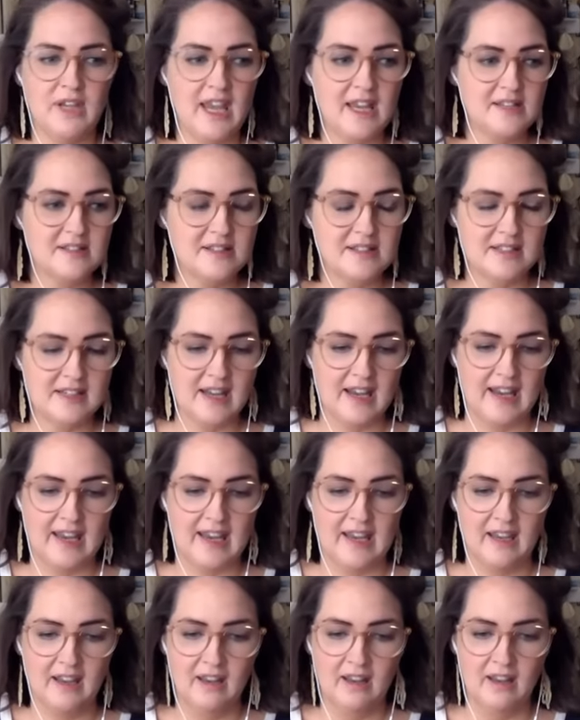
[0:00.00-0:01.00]

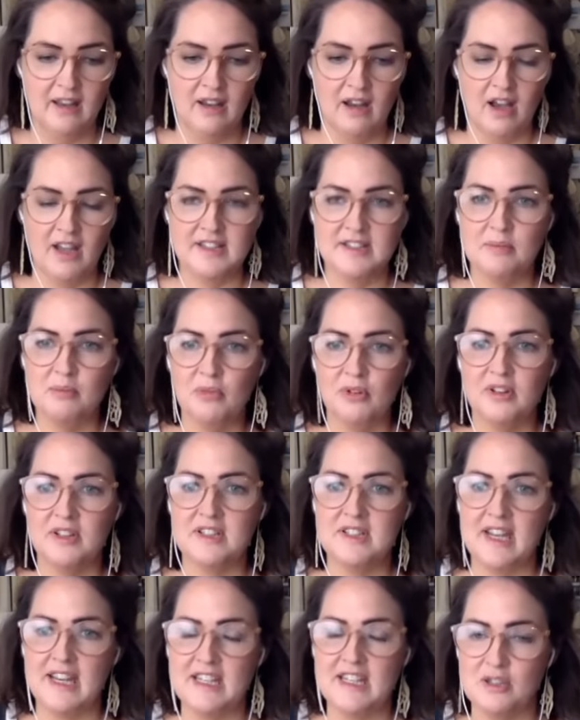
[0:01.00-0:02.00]
yesterday I didn't want
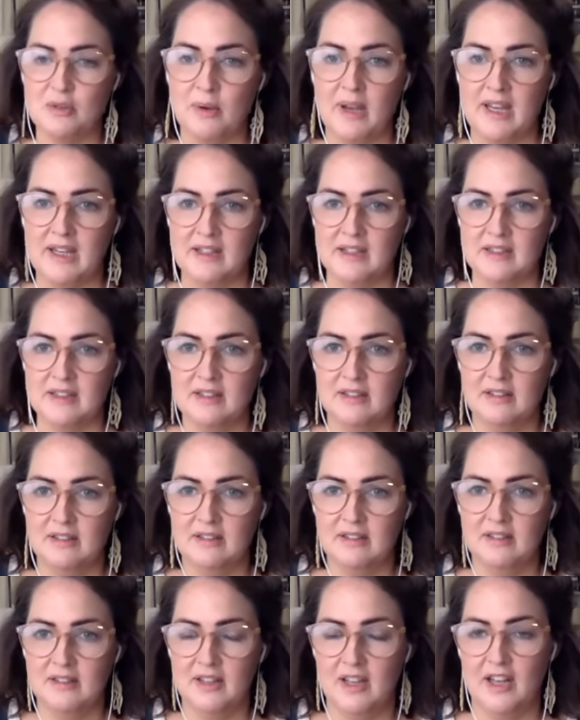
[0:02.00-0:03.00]
the day to end.
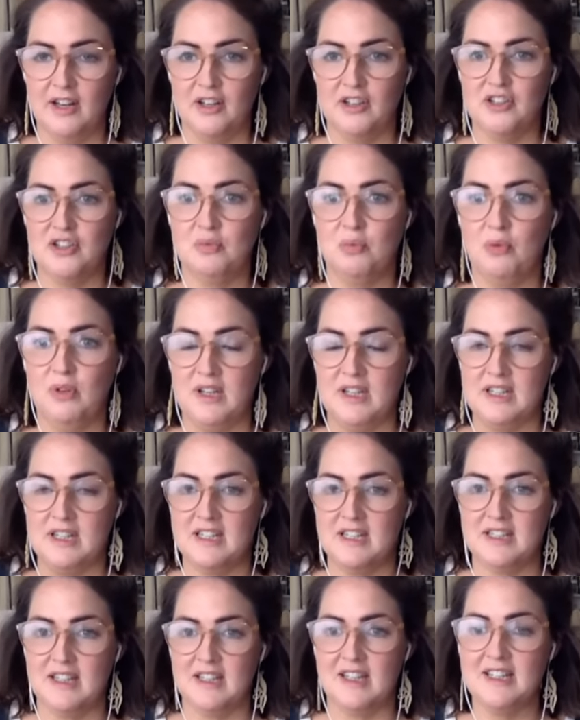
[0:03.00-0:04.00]
And I just wanted
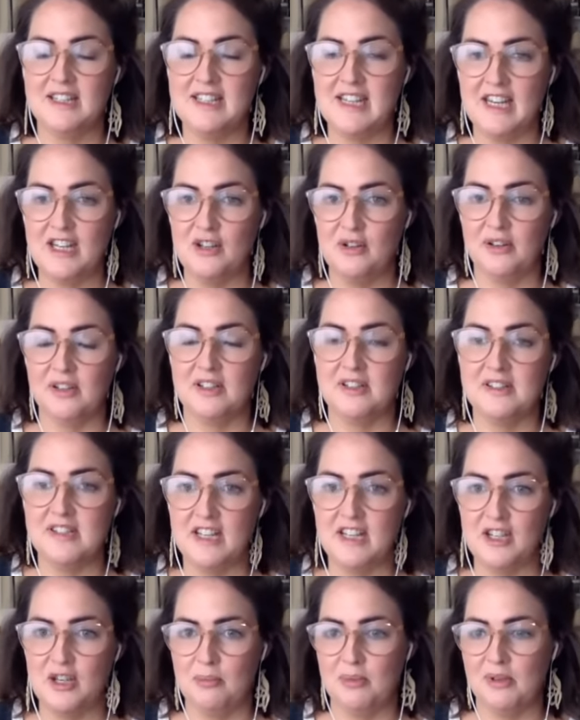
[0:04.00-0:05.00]
it to continue and
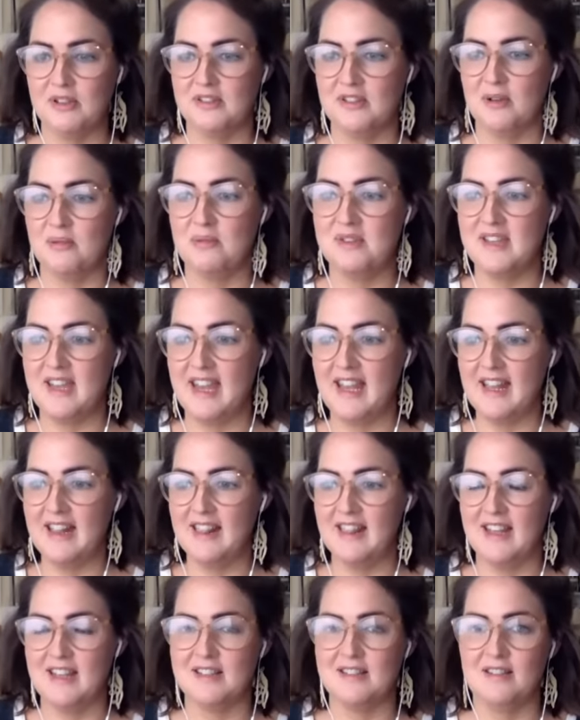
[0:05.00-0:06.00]
continue because I was
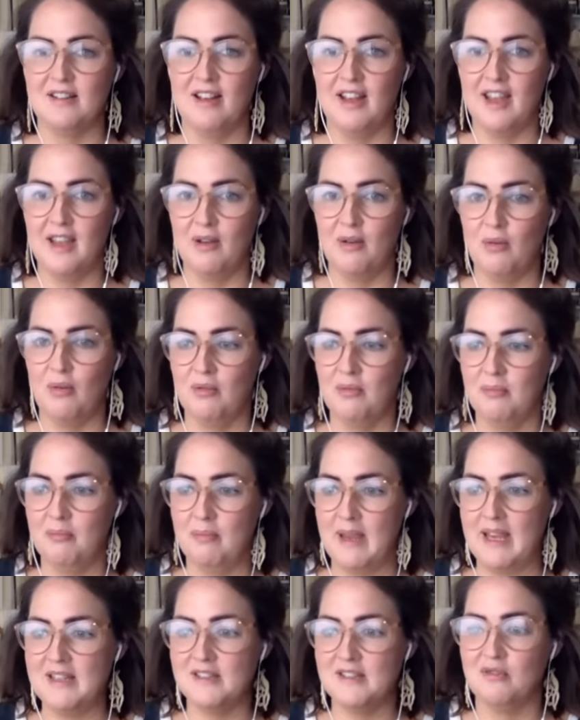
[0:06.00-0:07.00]
in this like
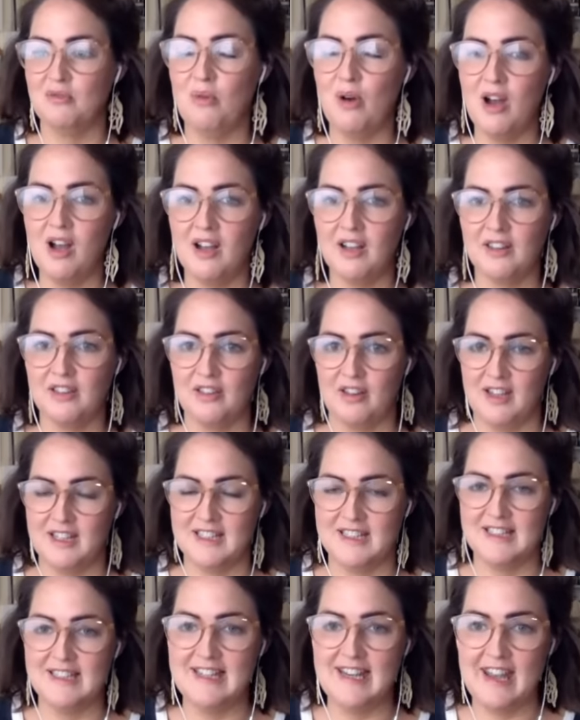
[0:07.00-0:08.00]
piece of work that I
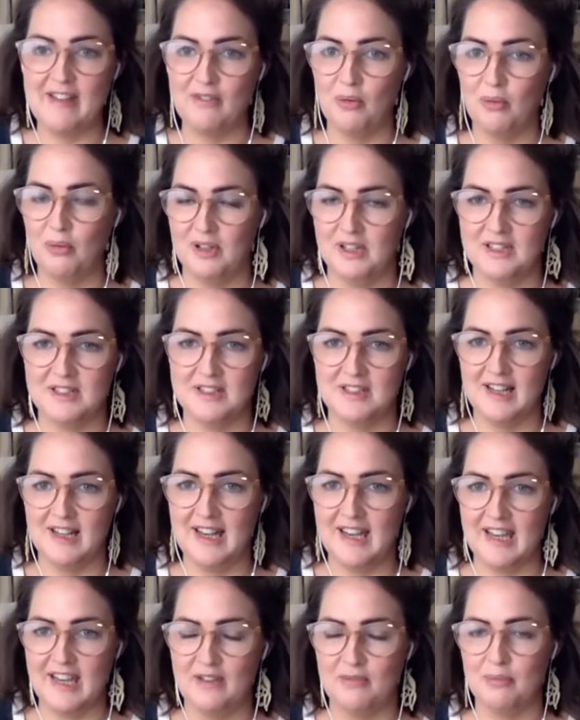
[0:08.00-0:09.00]
never wanted to
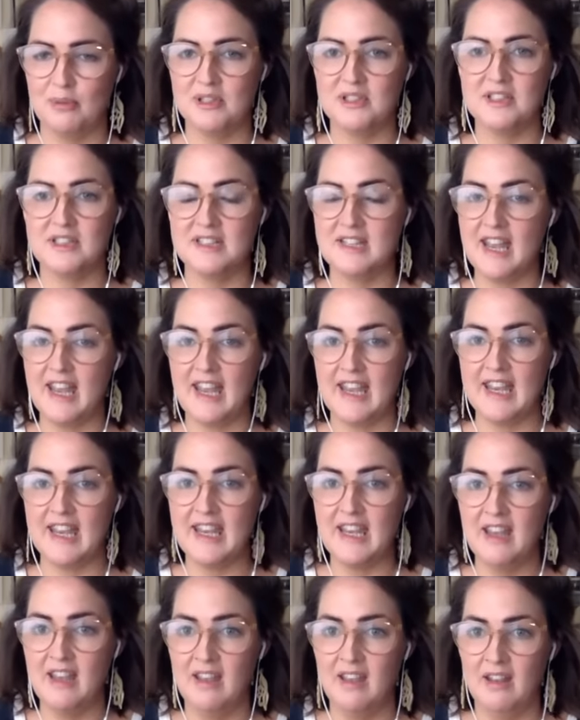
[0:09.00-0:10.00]
leave. But
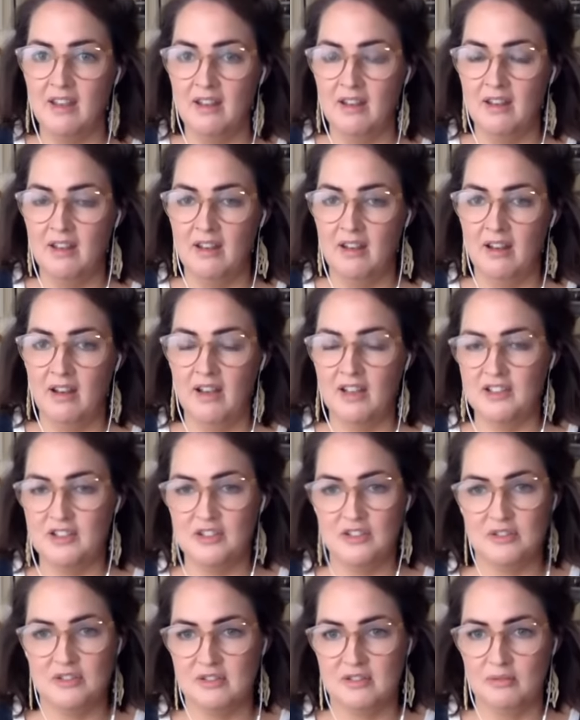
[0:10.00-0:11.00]
today, I
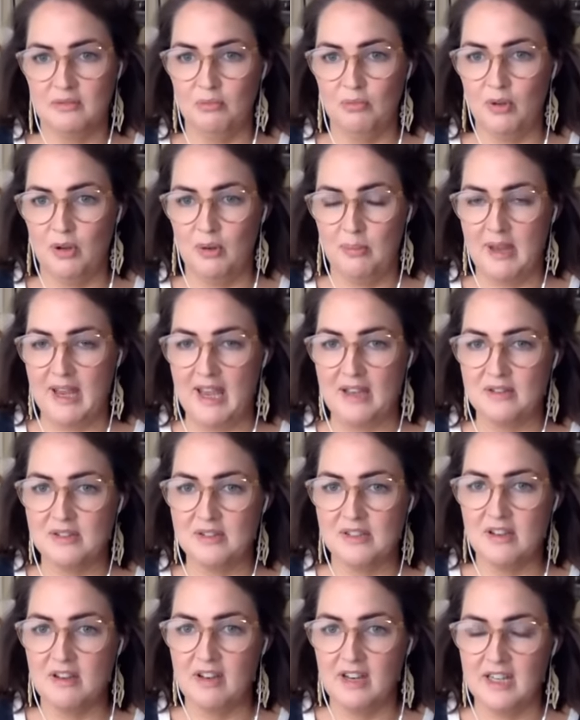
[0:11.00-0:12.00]
just want to be
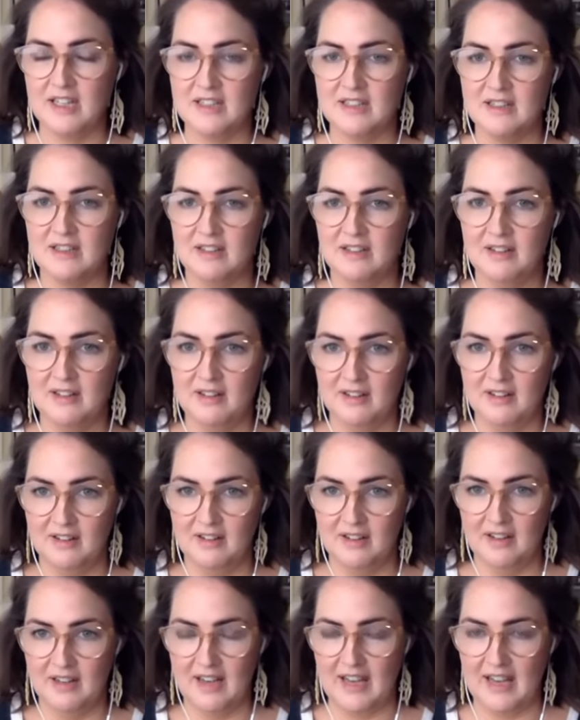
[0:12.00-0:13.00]
outside.
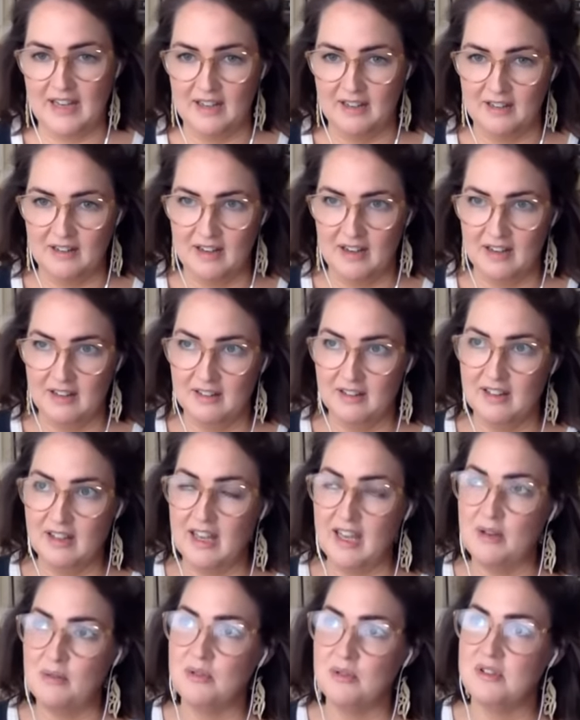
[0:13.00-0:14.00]
And
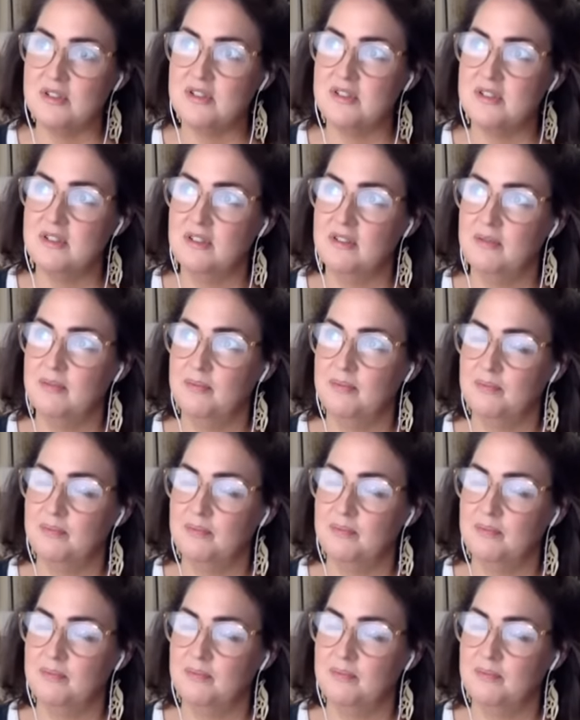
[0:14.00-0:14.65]
it was